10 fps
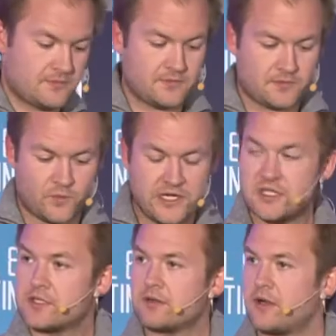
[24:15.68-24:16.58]

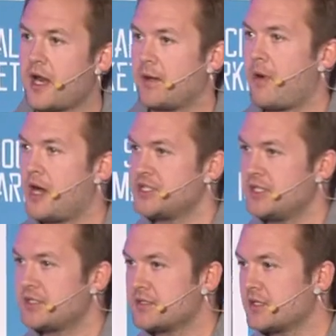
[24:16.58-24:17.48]
regions are not
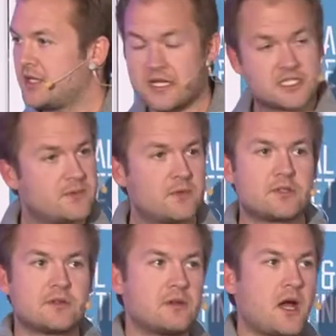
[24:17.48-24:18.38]
homogenous,
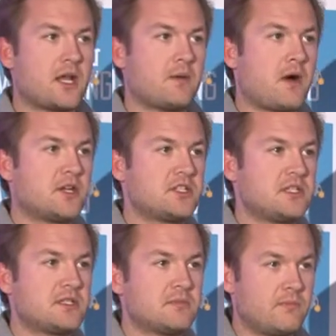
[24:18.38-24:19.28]
customers are not
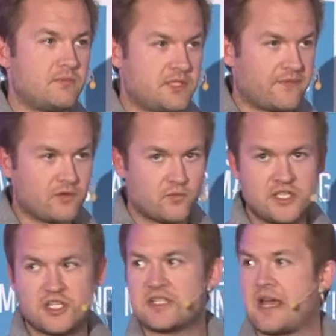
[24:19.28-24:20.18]
homogenous. Different
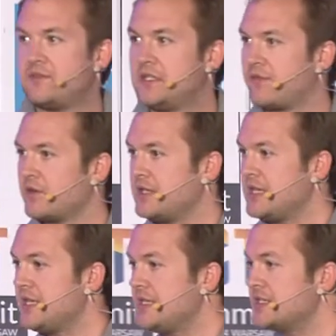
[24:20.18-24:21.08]
regions have different
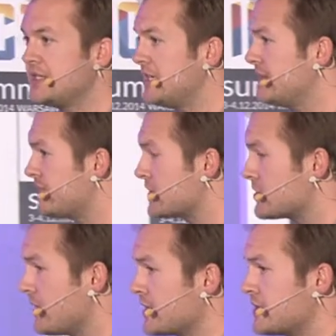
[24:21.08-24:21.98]
needs,
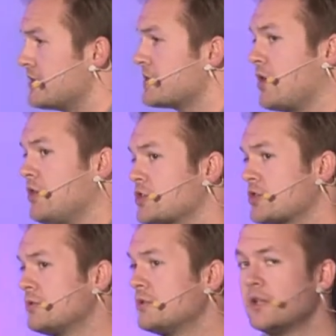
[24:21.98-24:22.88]
infrastructures,
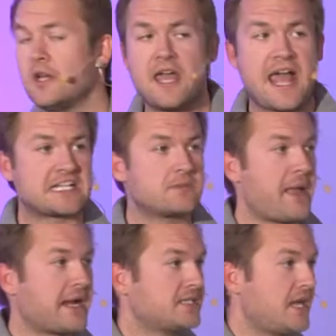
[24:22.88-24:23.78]
cultural
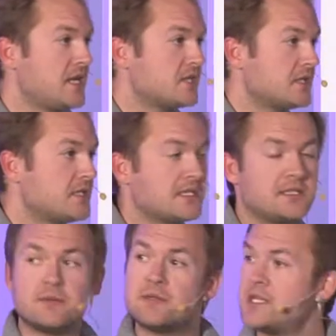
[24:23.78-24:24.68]
expectations,
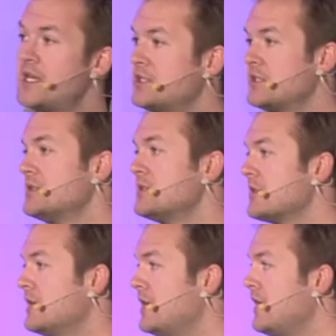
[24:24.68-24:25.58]
and limitations,
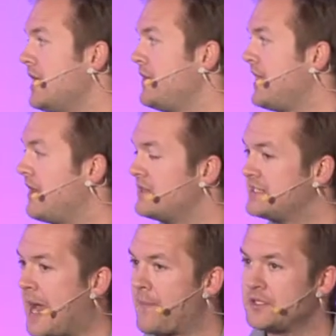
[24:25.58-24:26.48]
and they have
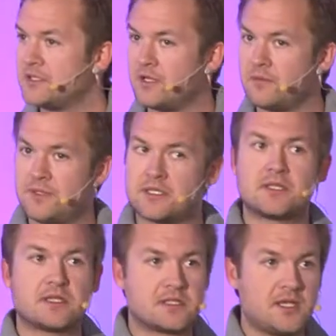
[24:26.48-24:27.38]
adapted their
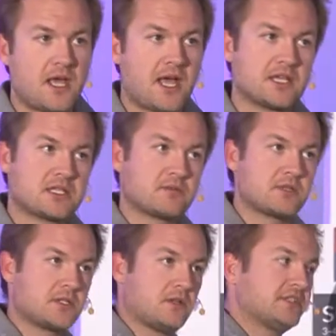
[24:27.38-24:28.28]
business as a
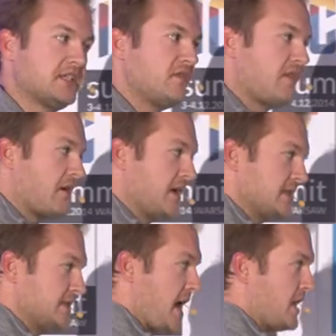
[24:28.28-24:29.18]
result in a very
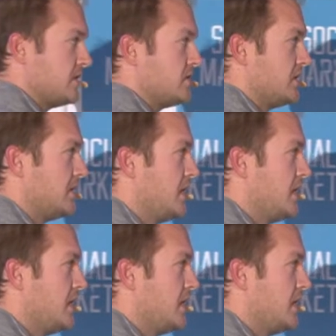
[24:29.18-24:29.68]
intelligent